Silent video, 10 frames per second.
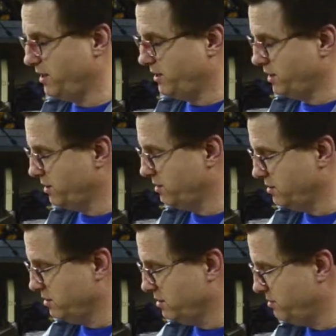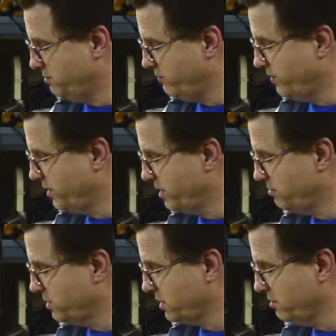I think it'll be very
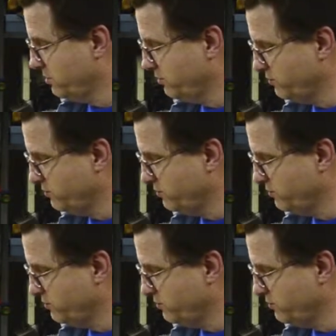applicable